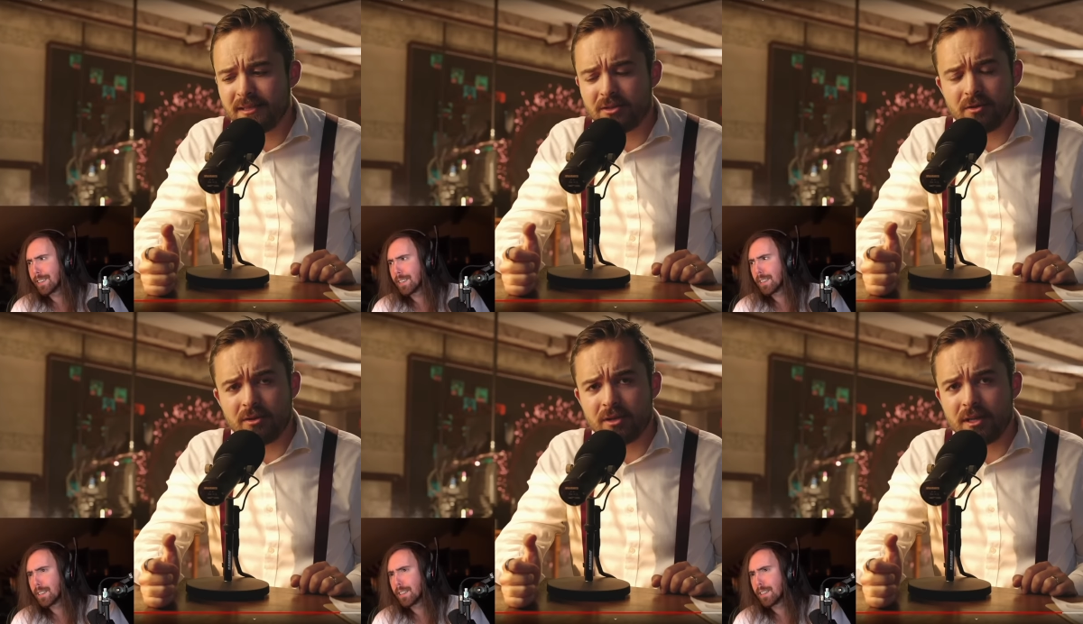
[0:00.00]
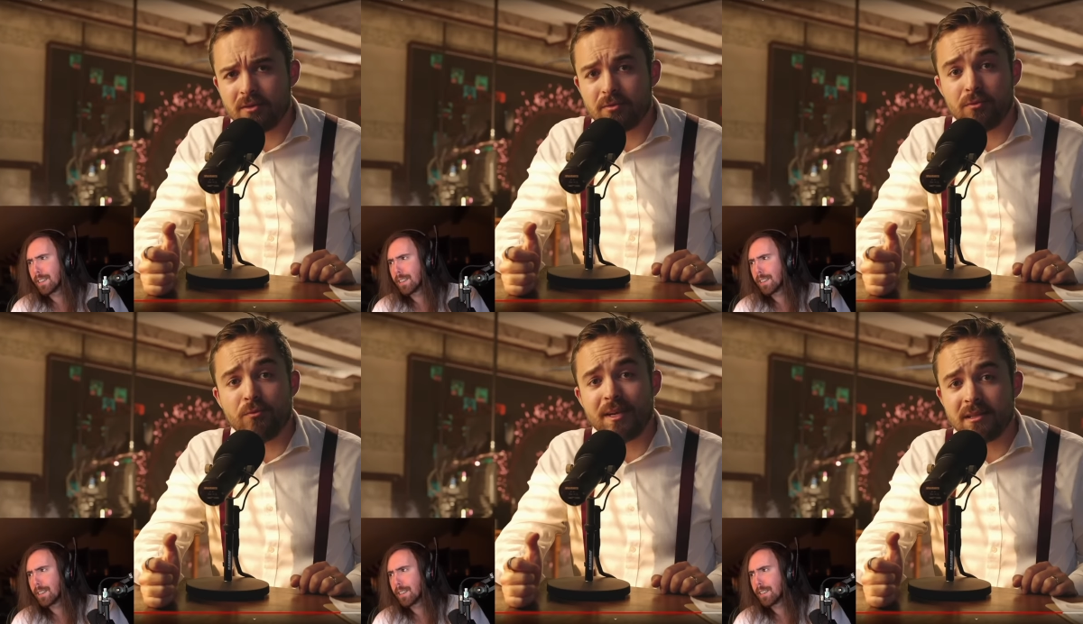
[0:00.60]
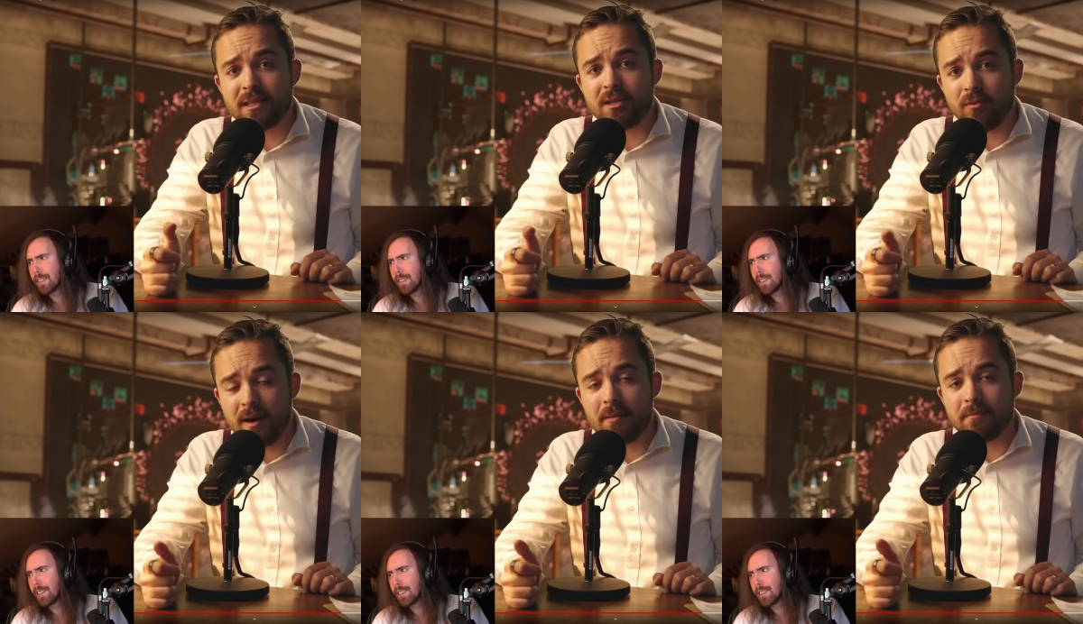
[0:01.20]
Speaker 1: things are looking really
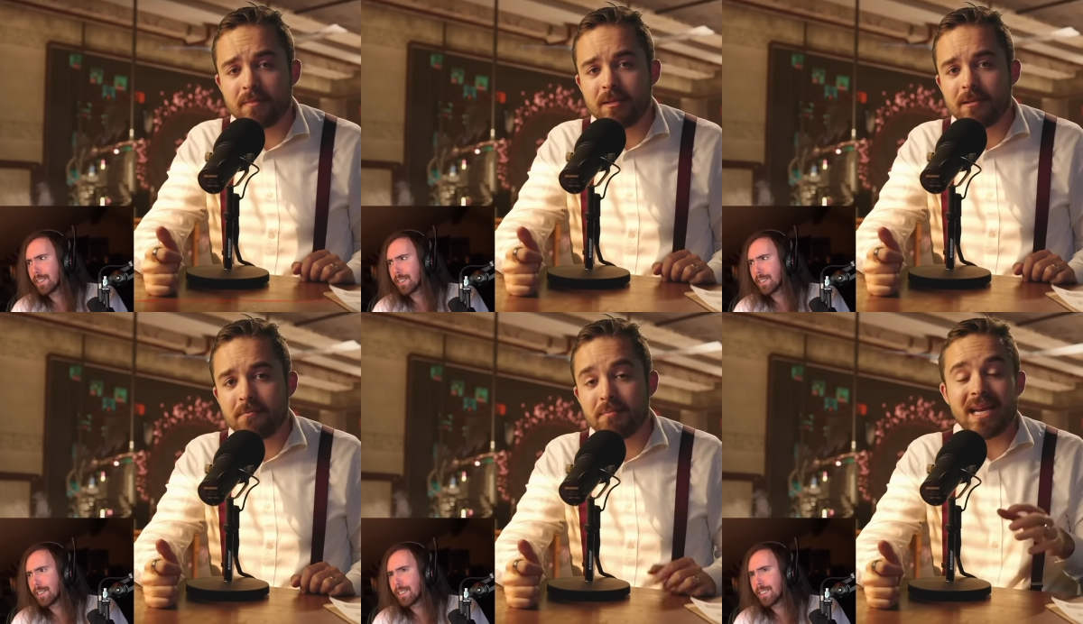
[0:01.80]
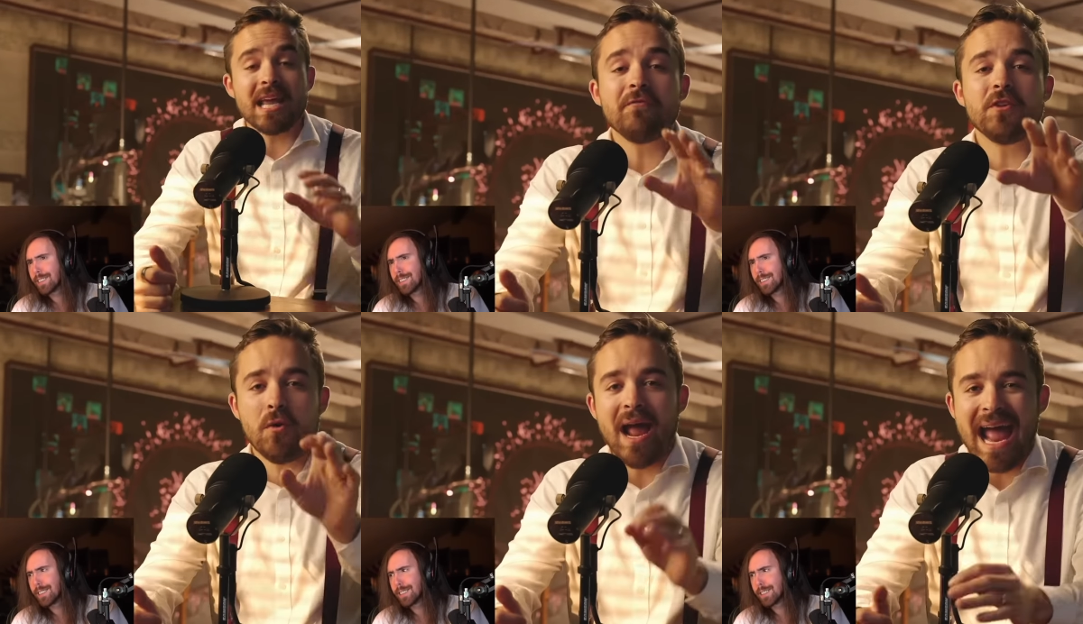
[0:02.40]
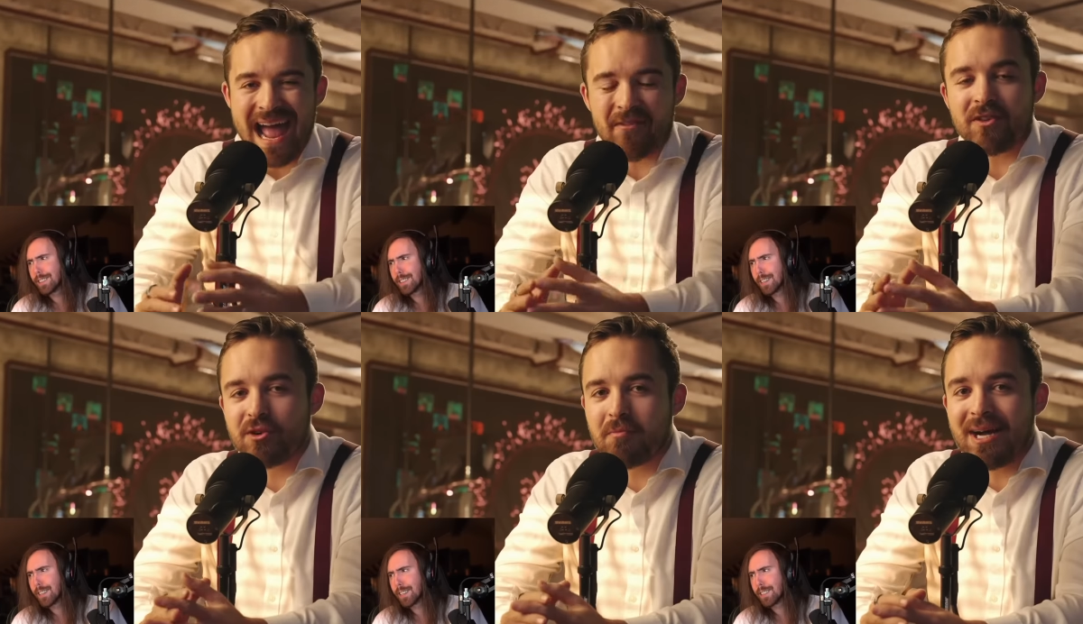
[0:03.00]
grim but if you
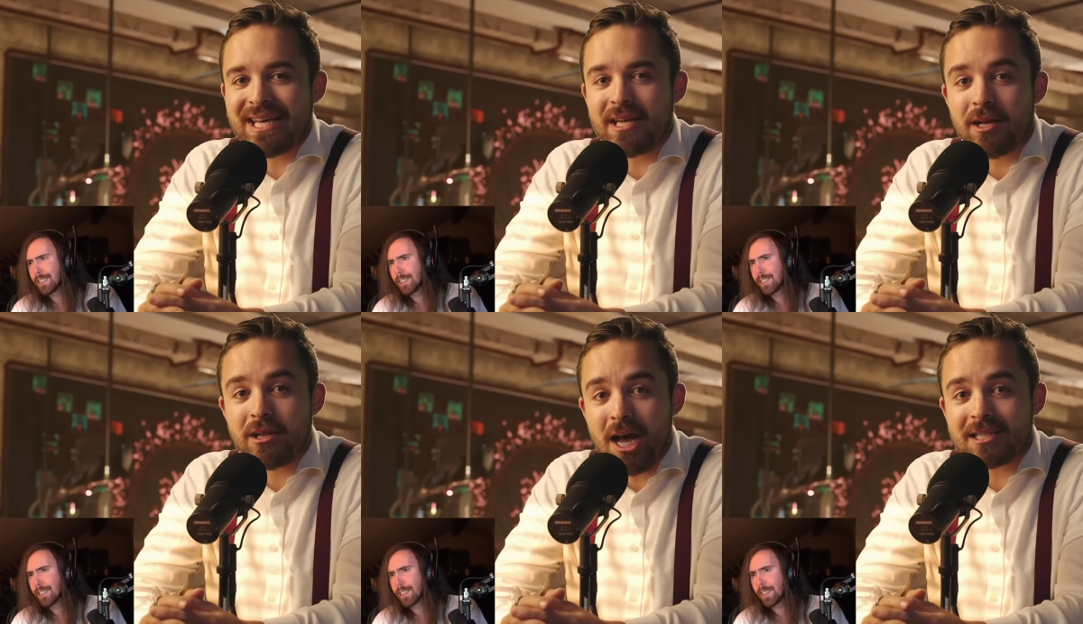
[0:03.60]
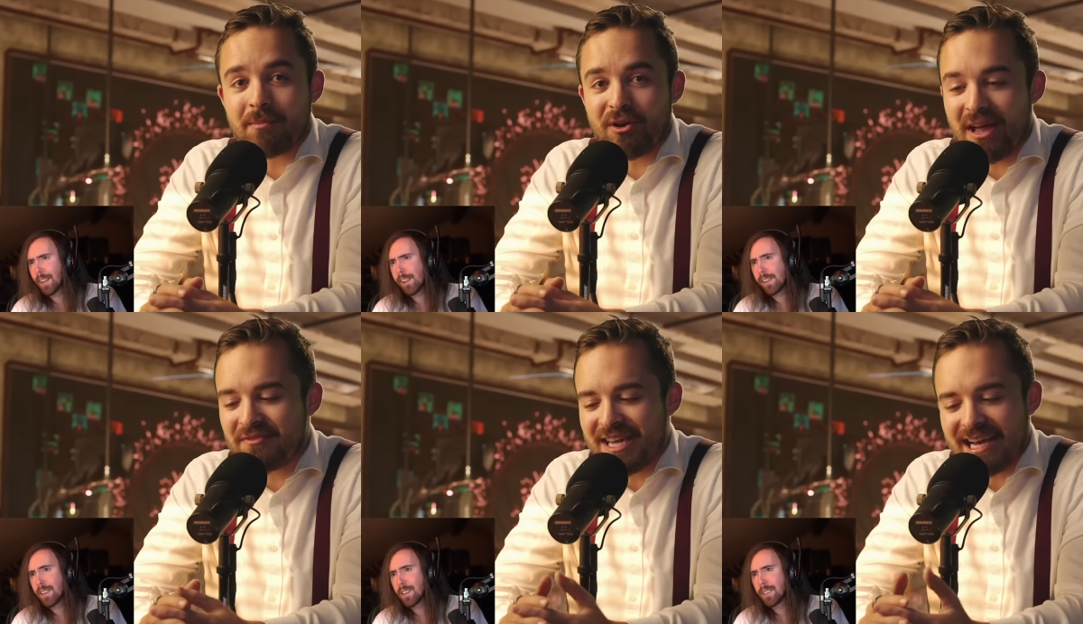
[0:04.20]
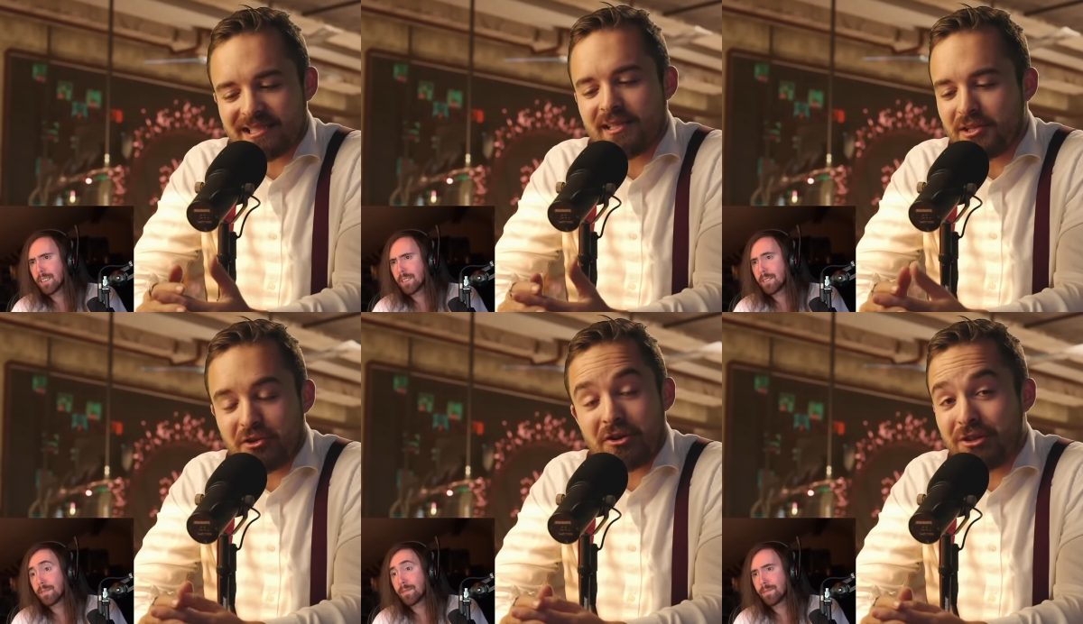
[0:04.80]
have your money locked up on FTX
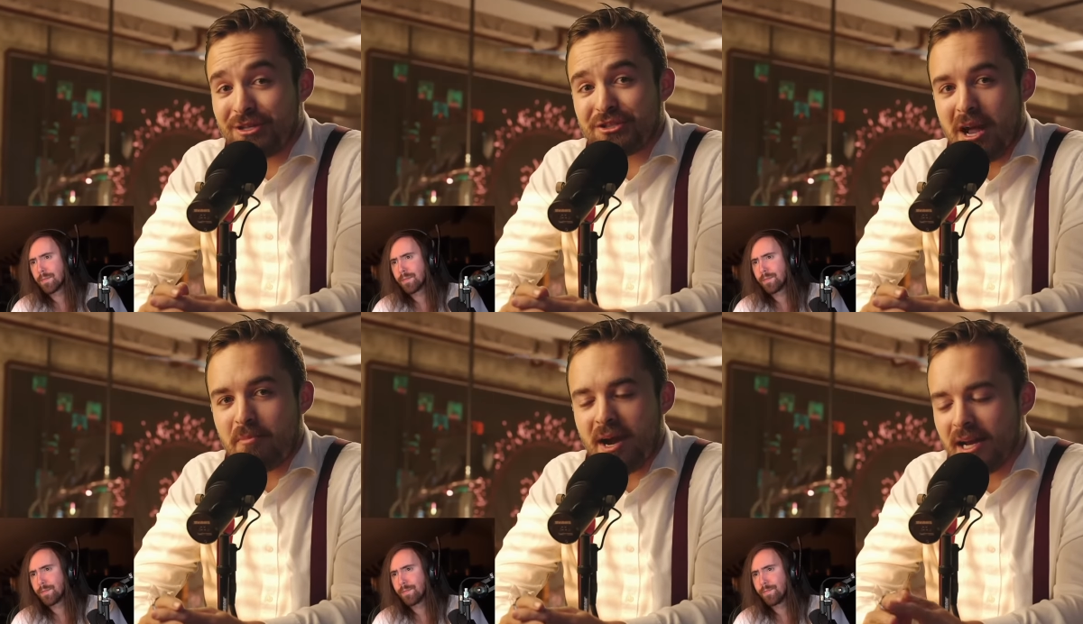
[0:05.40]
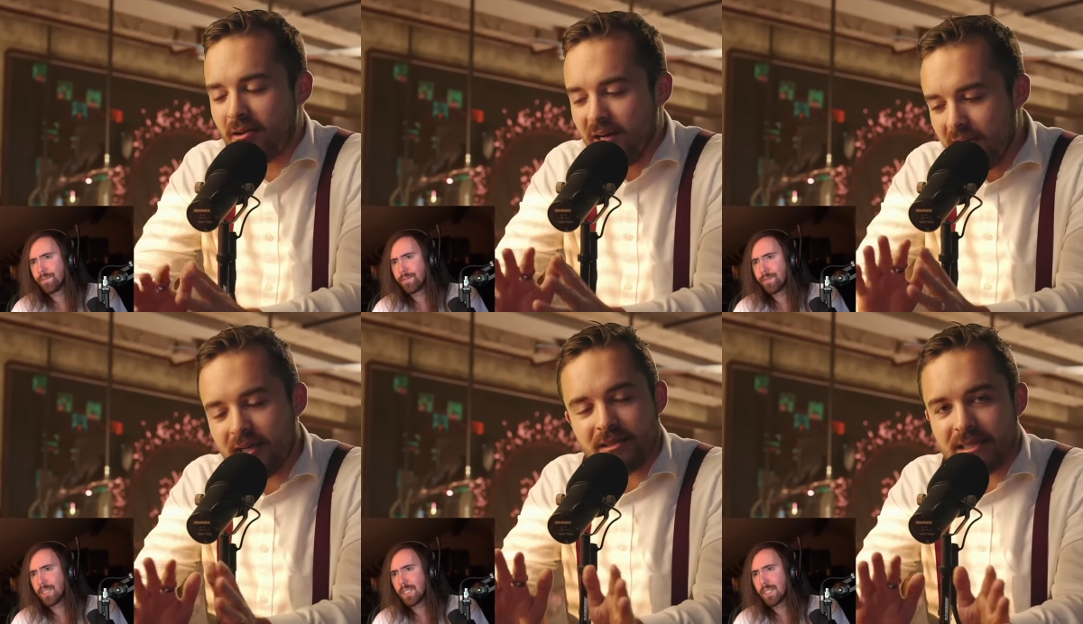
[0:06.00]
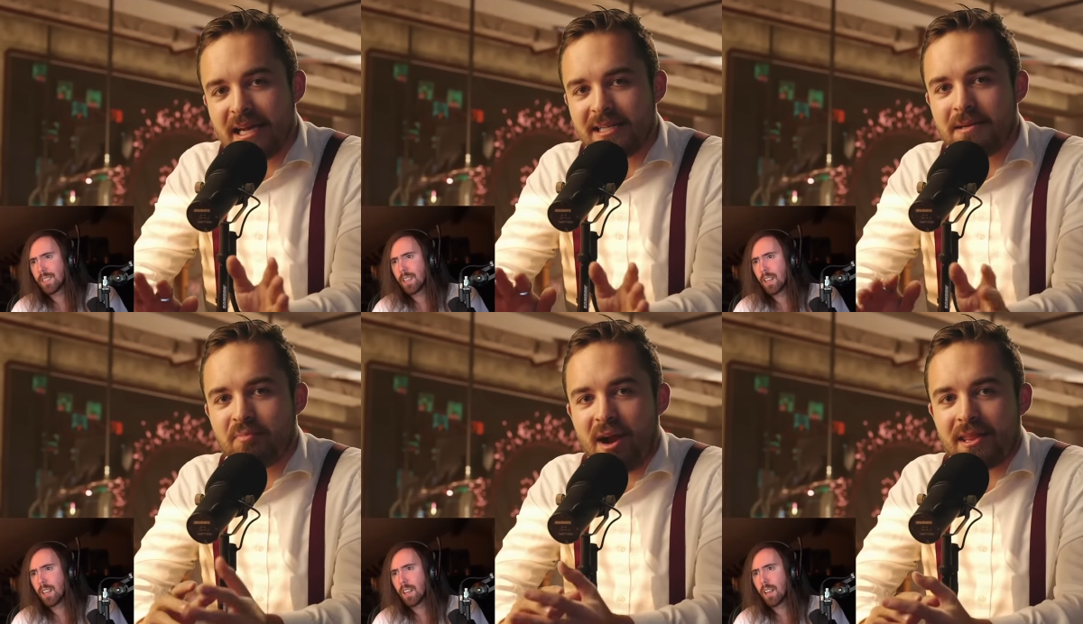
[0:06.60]
and you're clinched up right now, take a
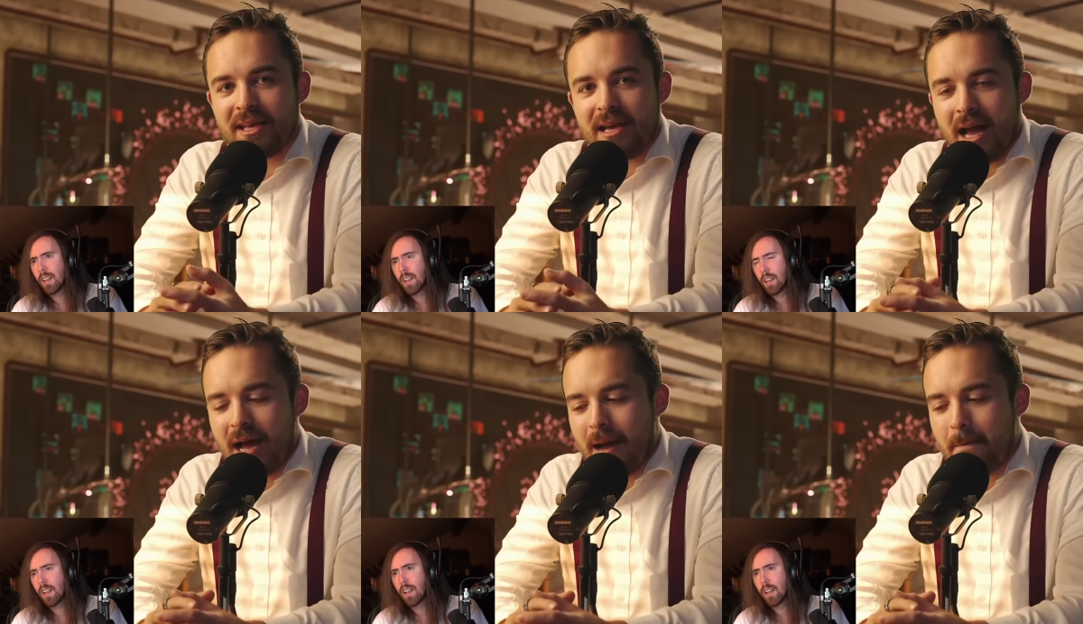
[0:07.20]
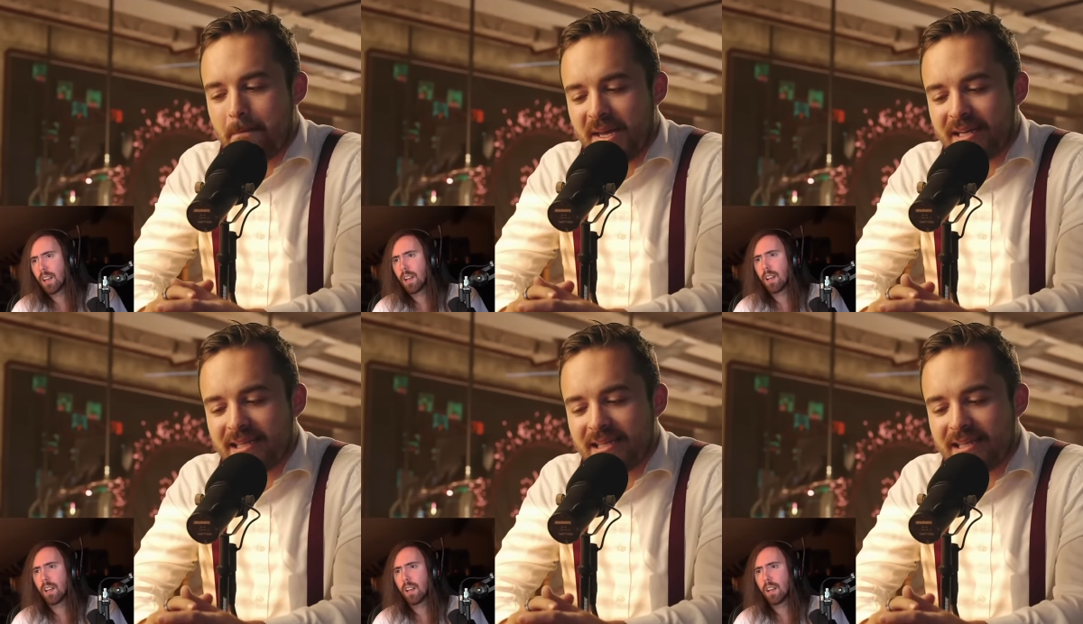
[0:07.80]
deep breath um,